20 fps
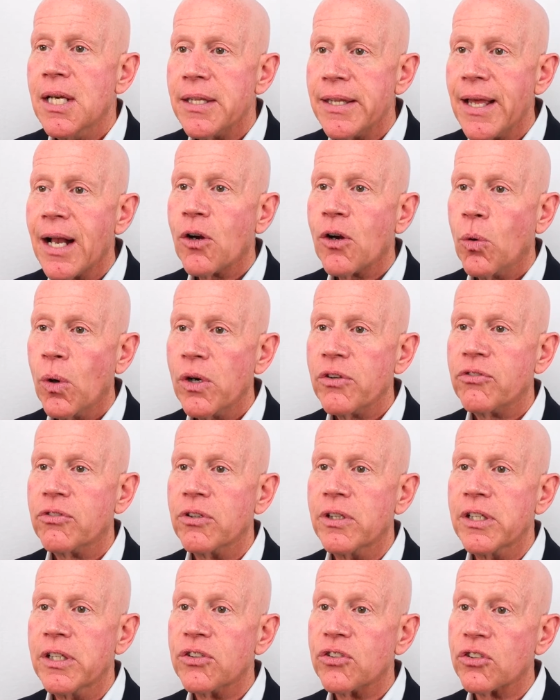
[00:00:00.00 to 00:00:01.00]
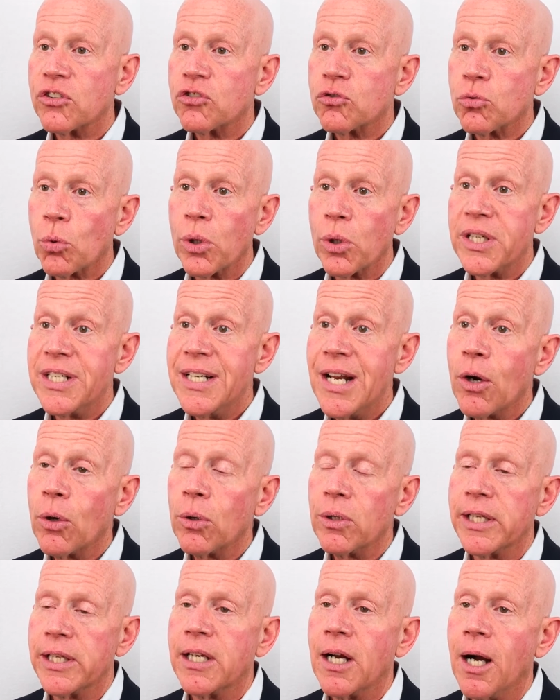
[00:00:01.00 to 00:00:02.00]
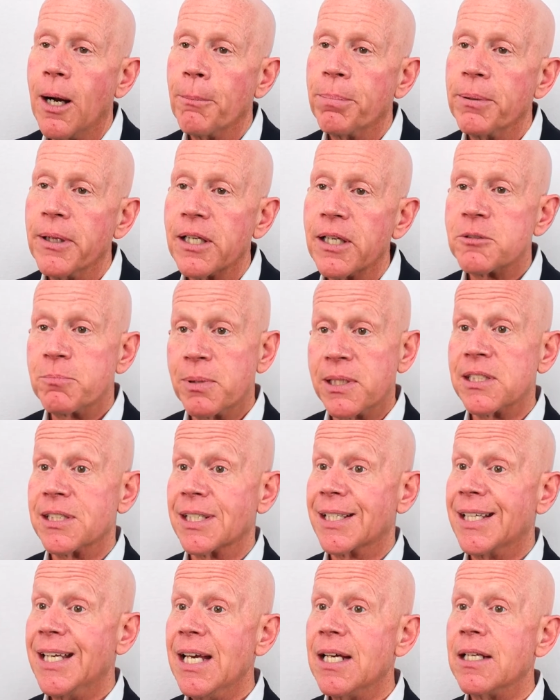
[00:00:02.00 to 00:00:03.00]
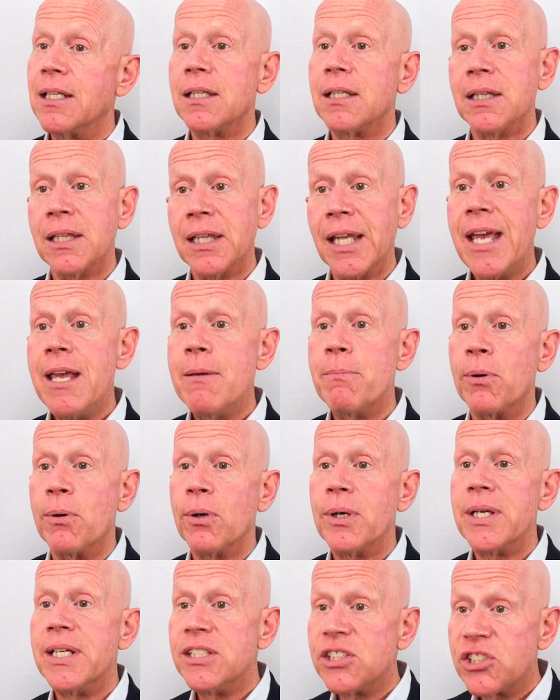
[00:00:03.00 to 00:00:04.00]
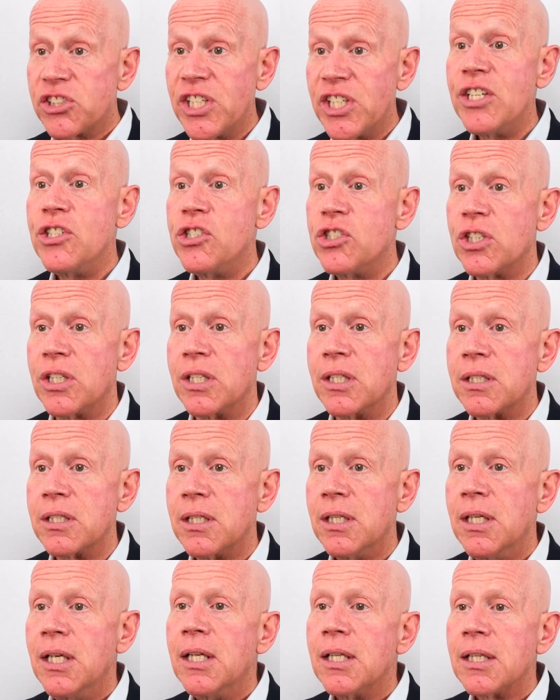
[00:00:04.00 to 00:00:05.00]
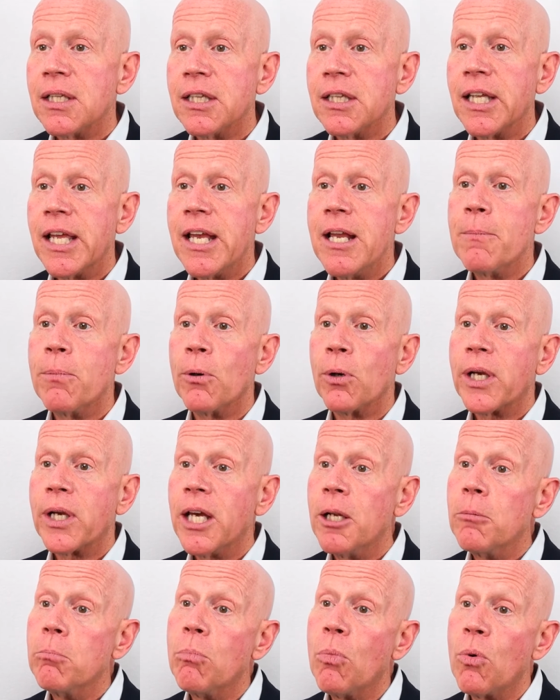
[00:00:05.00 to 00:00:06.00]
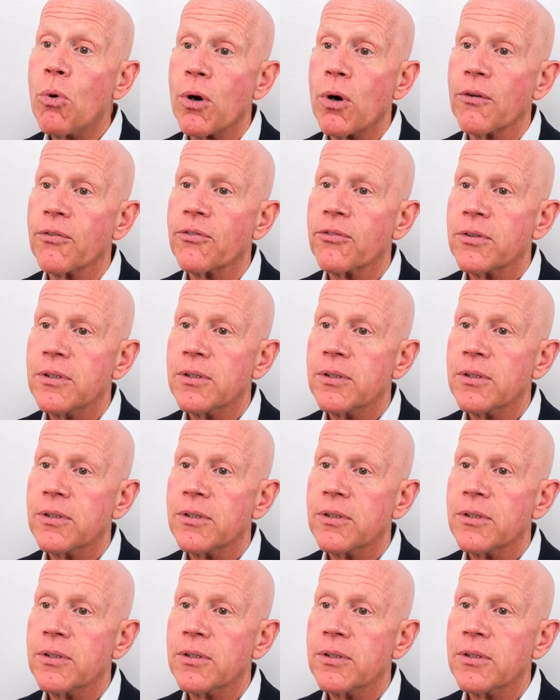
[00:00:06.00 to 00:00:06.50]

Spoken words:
That question is extraordinarily complex because, again, labor is sentient. Labor can morph.